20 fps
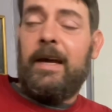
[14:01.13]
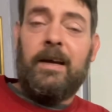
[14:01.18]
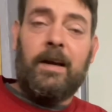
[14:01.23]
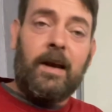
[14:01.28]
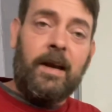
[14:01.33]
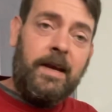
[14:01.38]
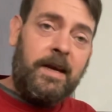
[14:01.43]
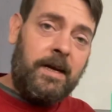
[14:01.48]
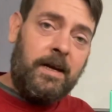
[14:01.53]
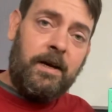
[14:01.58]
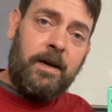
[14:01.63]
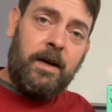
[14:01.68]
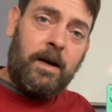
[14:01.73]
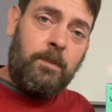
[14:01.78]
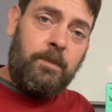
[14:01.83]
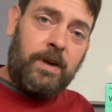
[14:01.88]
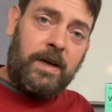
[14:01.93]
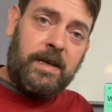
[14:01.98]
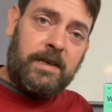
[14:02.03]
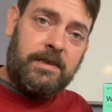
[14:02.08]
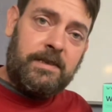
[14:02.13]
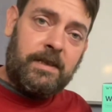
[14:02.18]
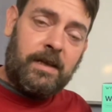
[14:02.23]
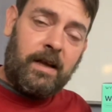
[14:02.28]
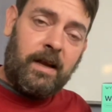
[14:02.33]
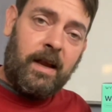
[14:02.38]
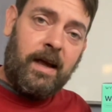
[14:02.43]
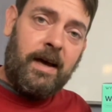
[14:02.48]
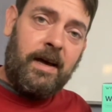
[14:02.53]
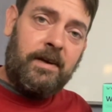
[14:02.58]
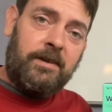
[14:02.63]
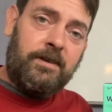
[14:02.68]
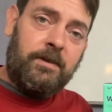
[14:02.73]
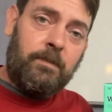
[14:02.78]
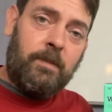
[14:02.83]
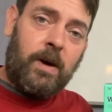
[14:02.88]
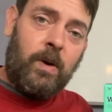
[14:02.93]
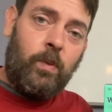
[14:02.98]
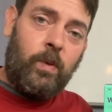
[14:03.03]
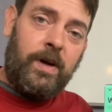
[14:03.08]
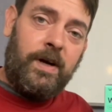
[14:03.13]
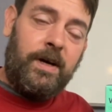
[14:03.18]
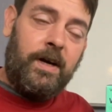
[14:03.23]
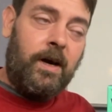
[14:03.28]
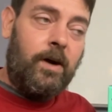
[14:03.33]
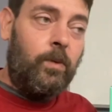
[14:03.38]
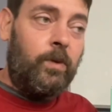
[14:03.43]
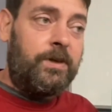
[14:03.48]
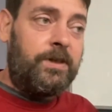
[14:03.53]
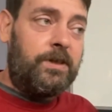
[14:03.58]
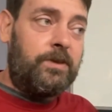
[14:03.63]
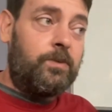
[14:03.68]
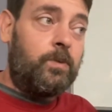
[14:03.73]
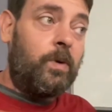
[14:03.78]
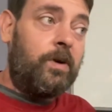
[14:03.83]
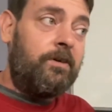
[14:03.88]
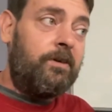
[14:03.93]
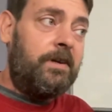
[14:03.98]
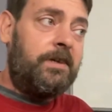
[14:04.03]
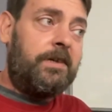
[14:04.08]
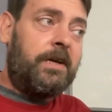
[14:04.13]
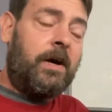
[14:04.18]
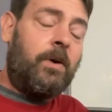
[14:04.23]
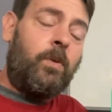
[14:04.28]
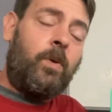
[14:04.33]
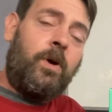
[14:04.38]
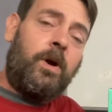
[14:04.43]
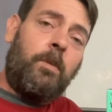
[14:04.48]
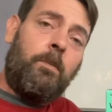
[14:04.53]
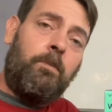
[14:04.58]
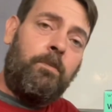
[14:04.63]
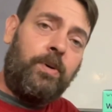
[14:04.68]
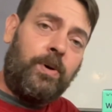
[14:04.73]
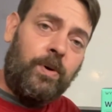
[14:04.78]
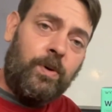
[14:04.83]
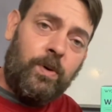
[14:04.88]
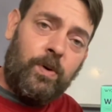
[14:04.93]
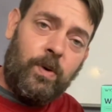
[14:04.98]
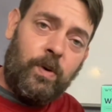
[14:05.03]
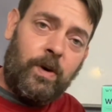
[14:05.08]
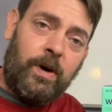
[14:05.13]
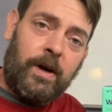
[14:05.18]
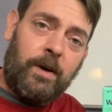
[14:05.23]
leaning up against the glass of my window, which is one reason I want a bullhorn.